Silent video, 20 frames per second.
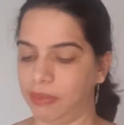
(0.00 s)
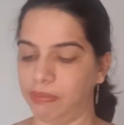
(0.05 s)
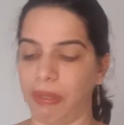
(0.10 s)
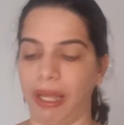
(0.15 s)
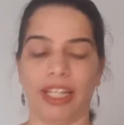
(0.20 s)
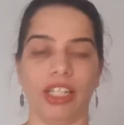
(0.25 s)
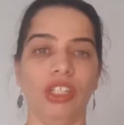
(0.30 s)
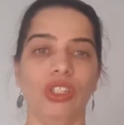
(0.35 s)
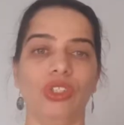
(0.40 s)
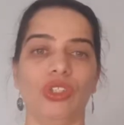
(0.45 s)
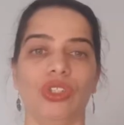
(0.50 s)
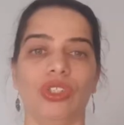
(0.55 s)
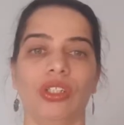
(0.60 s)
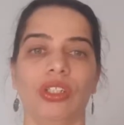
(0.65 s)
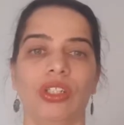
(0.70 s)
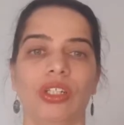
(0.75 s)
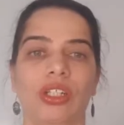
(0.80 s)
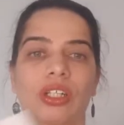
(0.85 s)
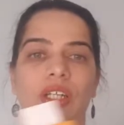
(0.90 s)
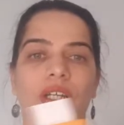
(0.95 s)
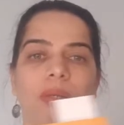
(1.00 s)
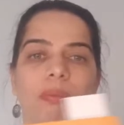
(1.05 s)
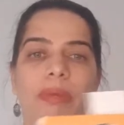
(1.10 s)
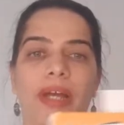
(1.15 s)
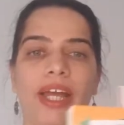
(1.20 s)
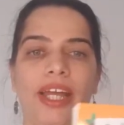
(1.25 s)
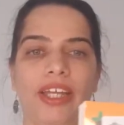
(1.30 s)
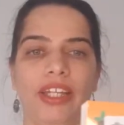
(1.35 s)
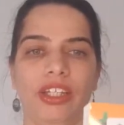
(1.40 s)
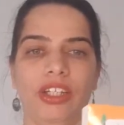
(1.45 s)
Baggage
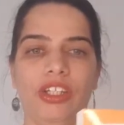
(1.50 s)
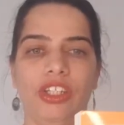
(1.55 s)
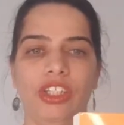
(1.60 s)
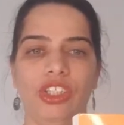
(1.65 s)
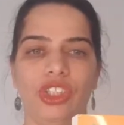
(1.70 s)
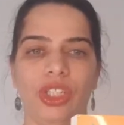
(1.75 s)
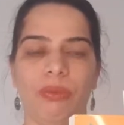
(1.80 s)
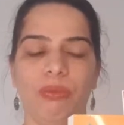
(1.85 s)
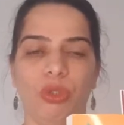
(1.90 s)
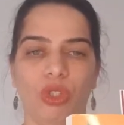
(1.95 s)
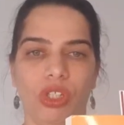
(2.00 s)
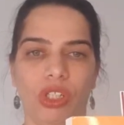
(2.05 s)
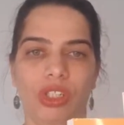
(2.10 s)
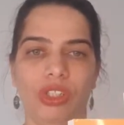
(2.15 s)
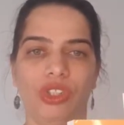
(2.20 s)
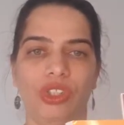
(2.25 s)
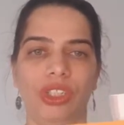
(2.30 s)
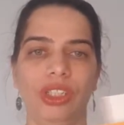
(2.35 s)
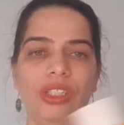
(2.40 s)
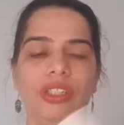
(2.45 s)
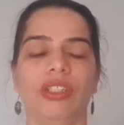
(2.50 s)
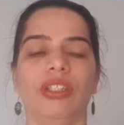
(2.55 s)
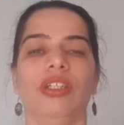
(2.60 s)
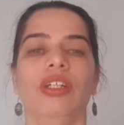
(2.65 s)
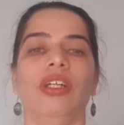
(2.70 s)
by Richa Mukherjee.